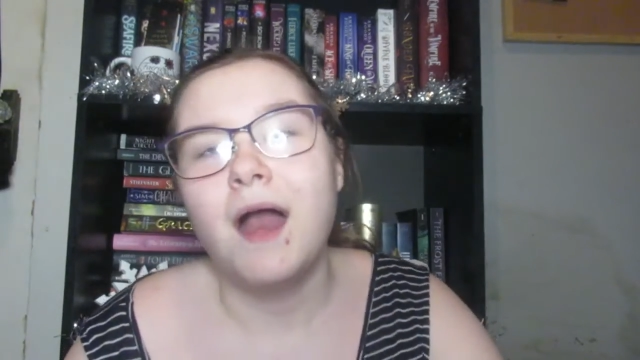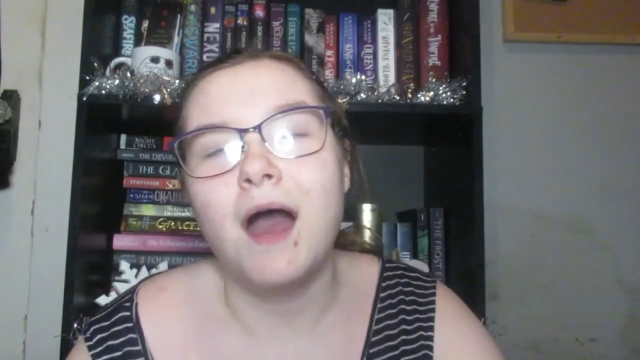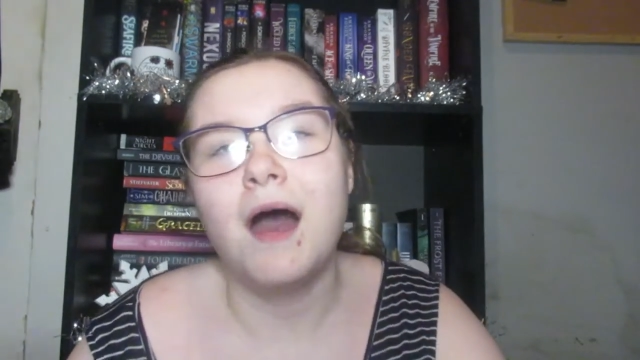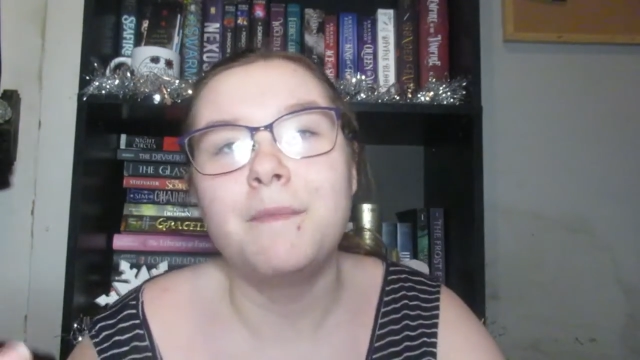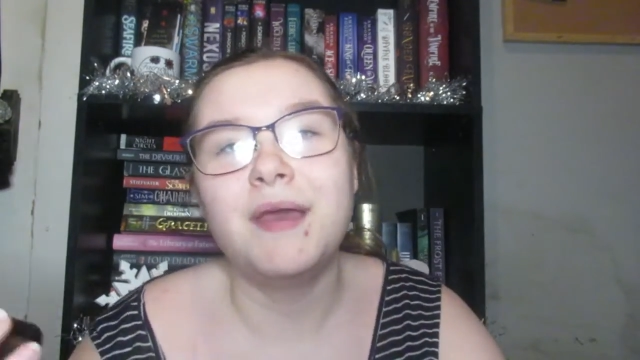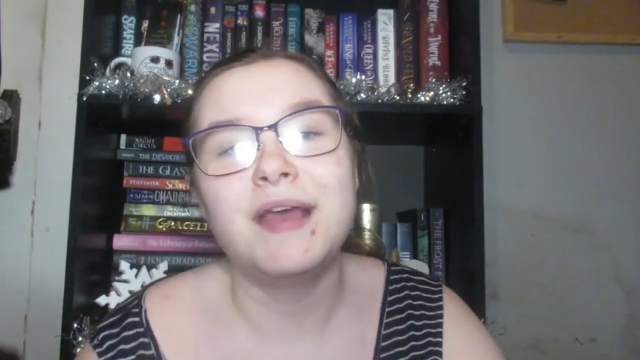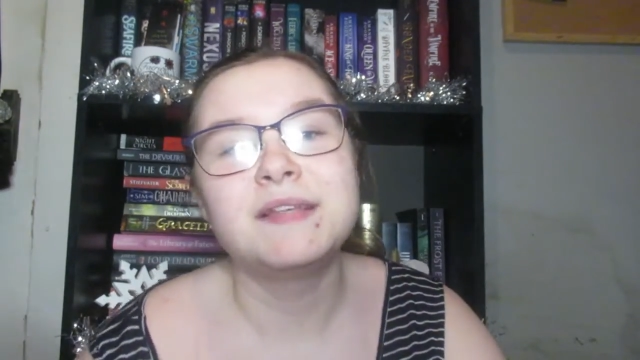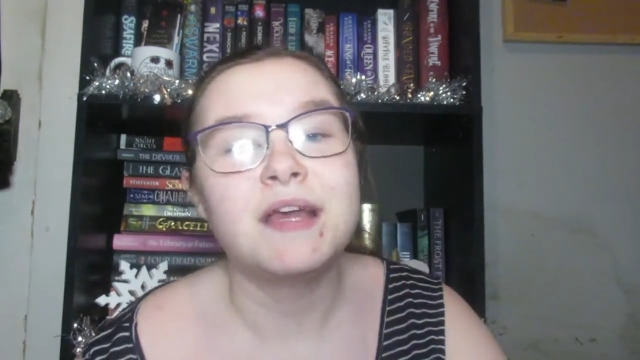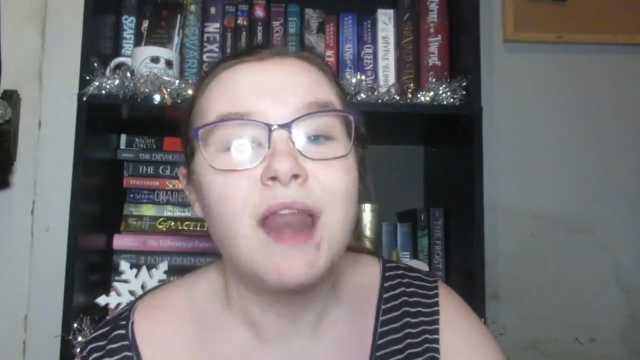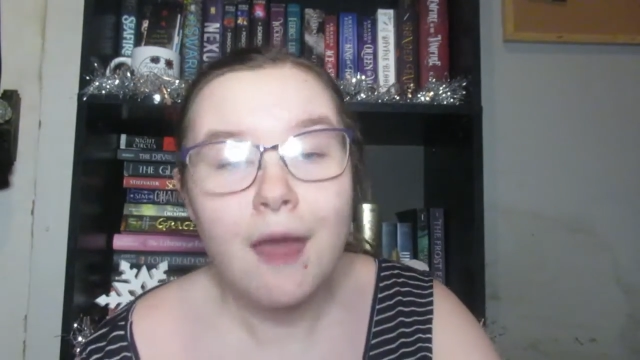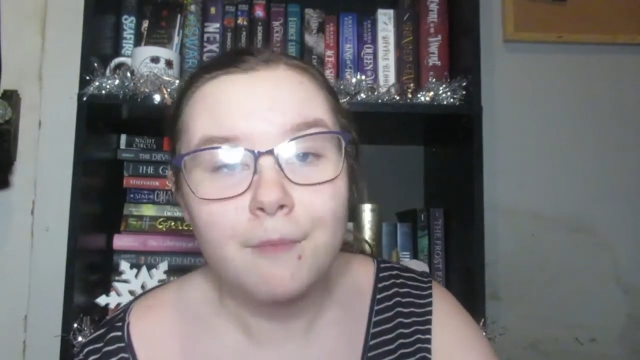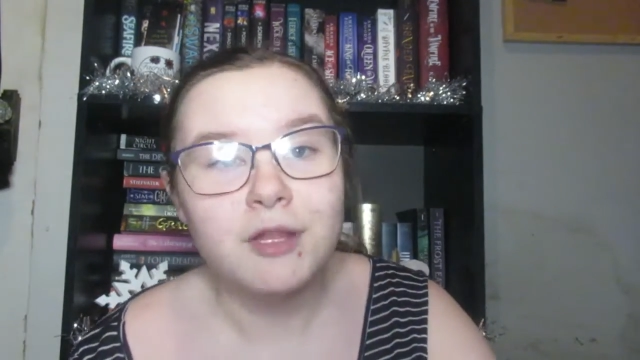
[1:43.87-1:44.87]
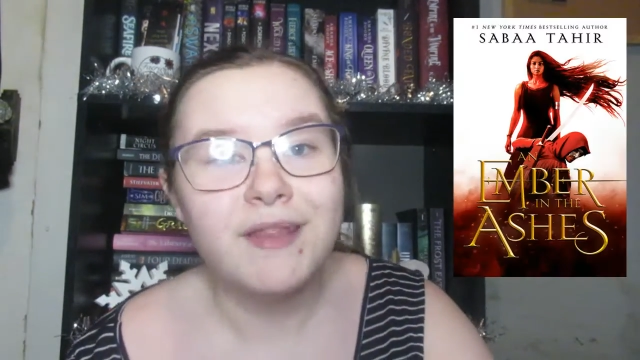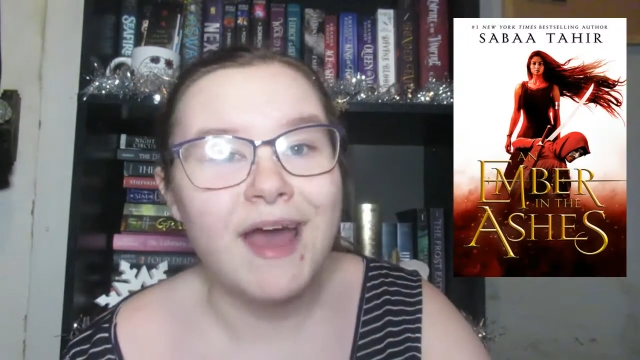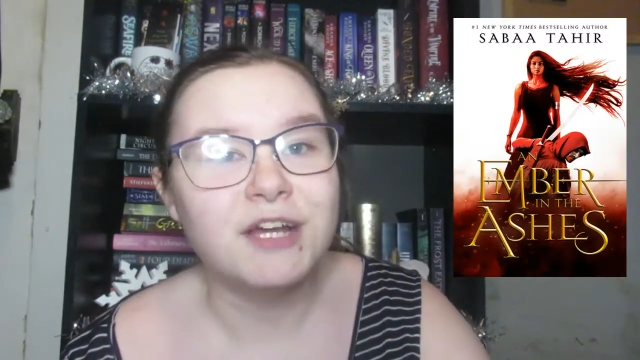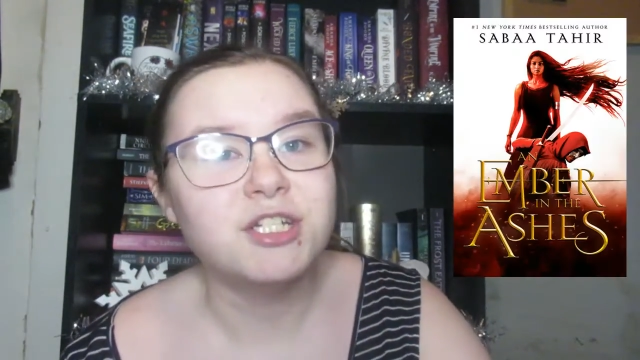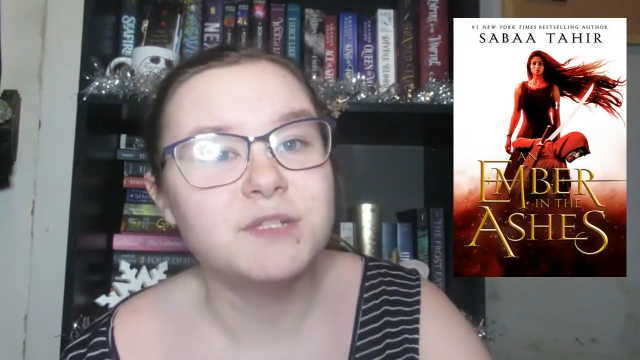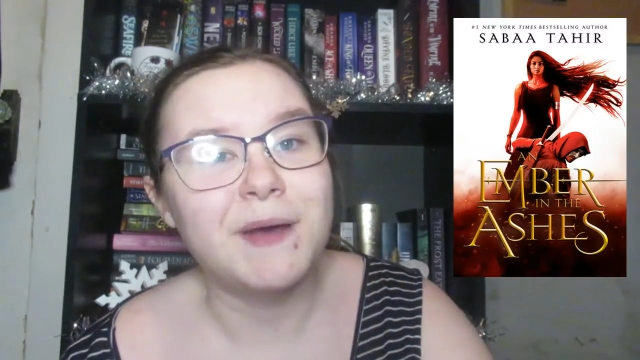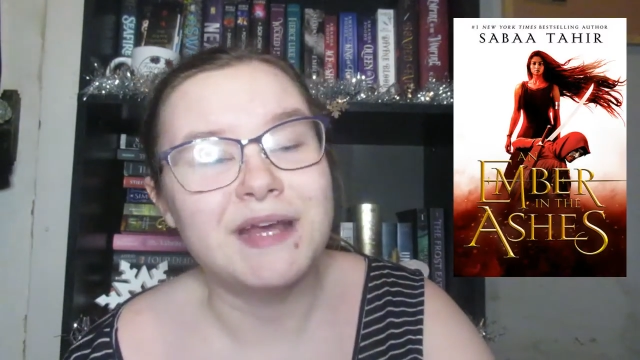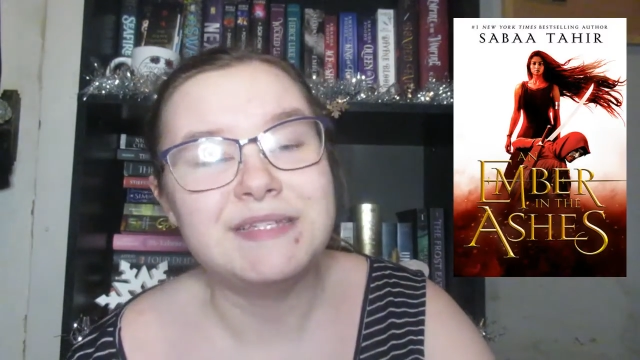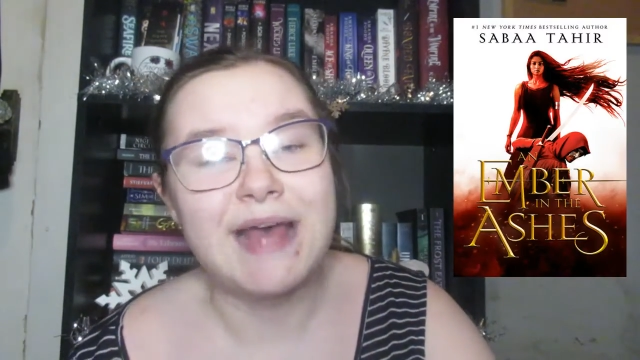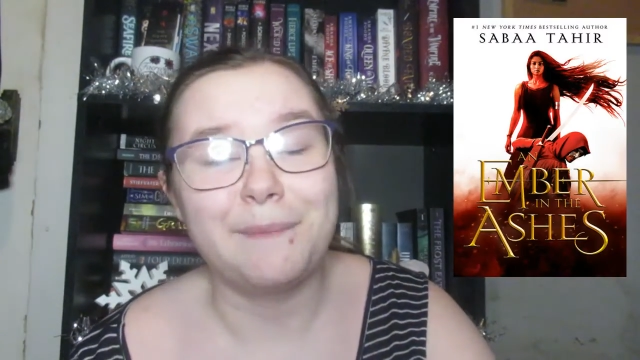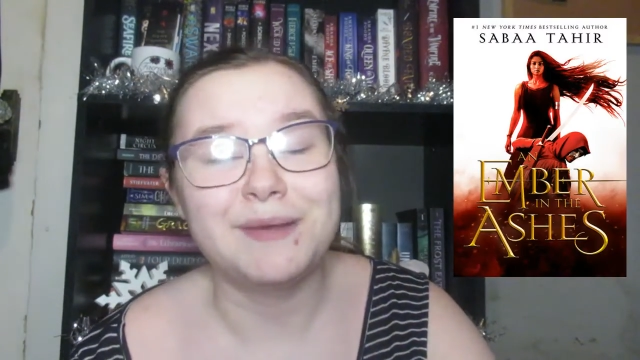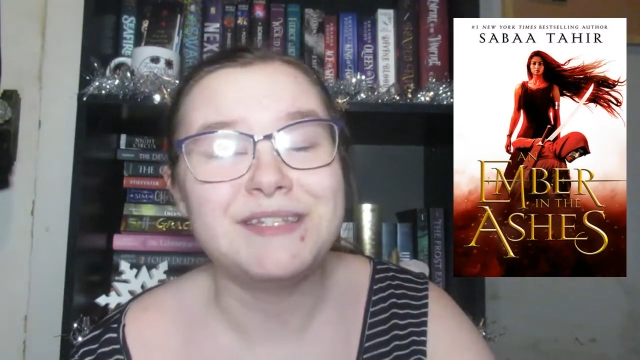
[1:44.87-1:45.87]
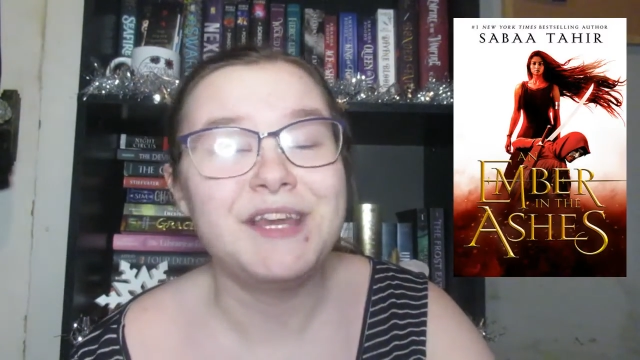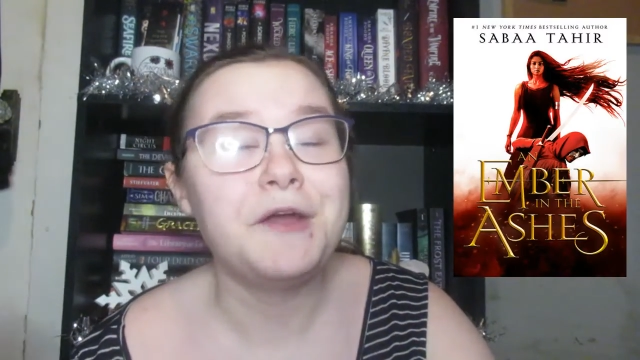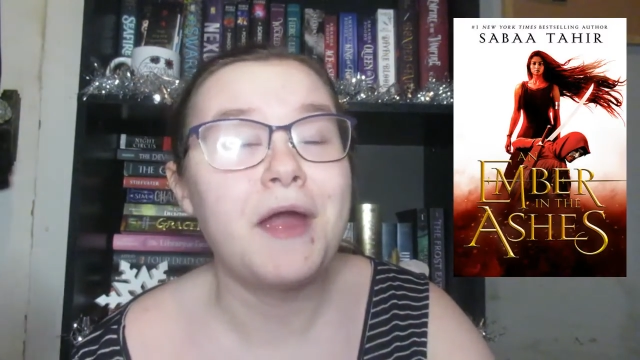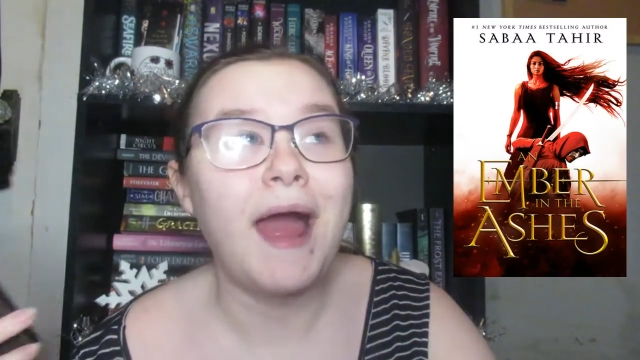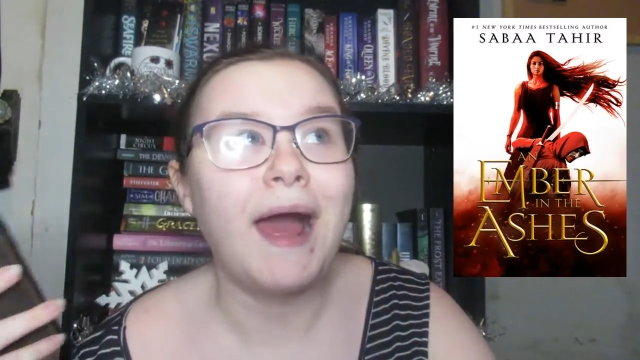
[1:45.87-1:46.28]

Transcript: um, is An Ember in the Ashes by Sabaa Tahir.